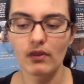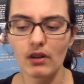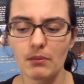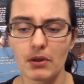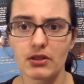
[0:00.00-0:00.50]

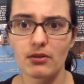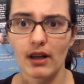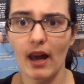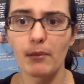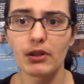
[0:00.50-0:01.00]
but so I
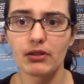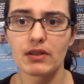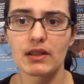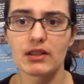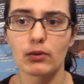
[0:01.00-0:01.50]
have been using
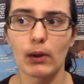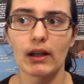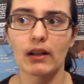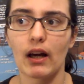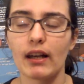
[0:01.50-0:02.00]
this quite a
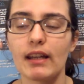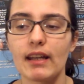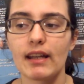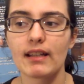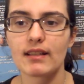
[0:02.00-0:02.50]
lot.
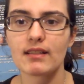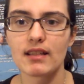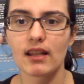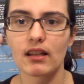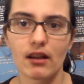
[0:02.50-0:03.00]
It doesn't
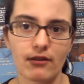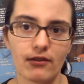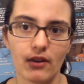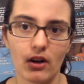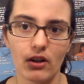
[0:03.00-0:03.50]
take enough
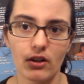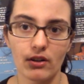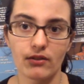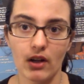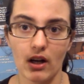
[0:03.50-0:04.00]
hoof
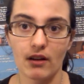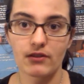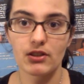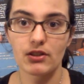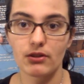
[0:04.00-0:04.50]
off to
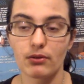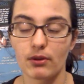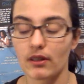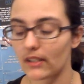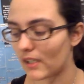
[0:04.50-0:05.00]
do
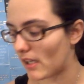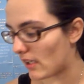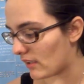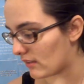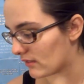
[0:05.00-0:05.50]

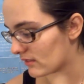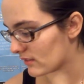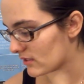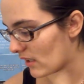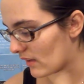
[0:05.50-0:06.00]
a
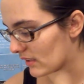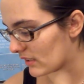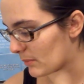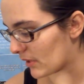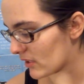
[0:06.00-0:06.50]
solid
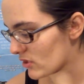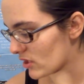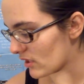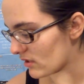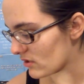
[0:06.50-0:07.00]
clipping.
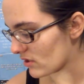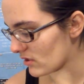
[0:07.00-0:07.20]
Jen, just